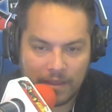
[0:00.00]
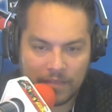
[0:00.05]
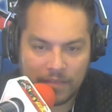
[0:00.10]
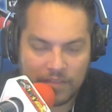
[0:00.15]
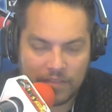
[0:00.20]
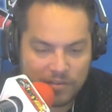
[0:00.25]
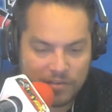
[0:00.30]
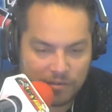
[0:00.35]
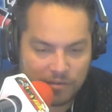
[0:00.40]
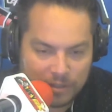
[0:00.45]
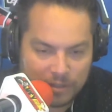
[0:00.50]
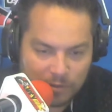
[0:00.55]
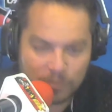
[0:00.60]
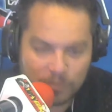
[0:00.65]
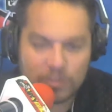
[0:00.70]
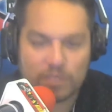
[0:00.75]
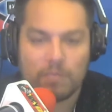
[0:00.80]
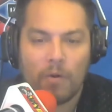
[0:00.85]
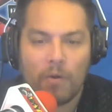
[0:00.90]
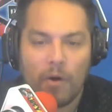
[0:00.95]
These are
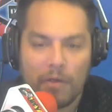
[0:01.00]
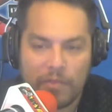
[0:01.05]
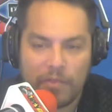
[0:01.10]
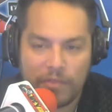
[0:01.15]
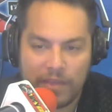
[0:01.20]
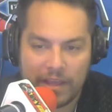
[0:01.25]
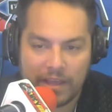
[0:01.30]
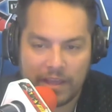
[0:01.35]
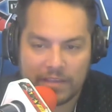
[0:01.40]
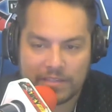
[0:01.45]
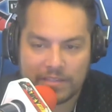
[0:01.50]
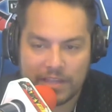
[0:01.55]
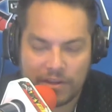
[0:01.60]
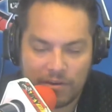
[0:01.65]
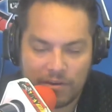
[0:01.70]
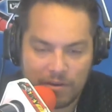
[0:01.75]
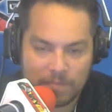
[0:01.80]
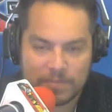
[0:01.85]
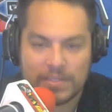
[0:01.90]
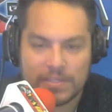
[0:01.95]
little small things that
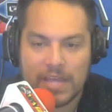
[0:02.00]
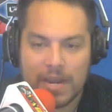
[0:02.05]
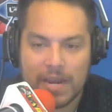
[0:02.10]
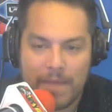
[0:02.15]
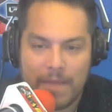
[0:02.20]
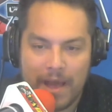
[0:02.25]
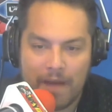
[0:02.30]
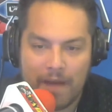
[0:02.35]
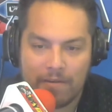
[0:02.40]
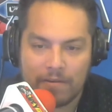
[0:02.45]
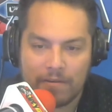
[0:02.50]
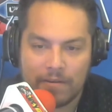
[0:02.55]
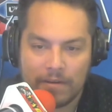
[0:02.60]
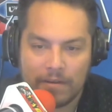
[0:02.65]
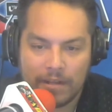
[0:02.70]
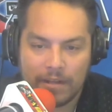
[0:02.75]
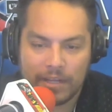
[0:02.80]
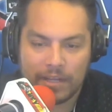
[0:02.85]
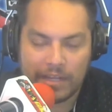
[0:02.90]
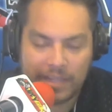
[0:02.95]
you're upset about.
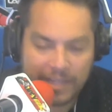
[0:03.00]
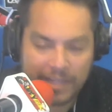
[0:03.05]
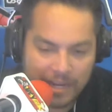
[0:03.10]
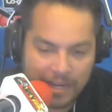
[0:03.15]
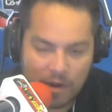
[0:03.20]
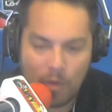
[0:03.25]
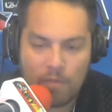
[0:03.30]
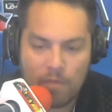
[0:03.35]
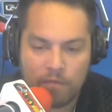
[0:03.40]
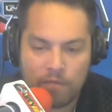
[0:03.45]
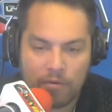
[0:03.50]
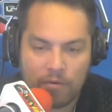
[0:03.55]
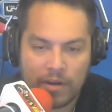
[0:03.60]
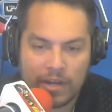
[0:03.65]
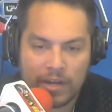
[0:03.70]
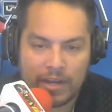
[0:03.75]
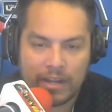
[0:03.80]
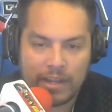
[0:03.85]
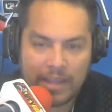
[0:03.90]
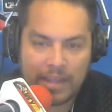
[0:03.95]
Get over
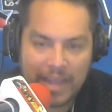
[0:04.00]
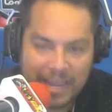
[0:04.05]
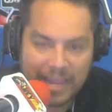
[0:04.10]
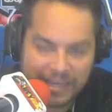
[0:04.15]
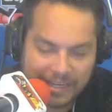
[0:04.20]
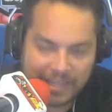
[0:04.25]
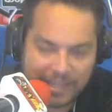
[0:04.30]
it and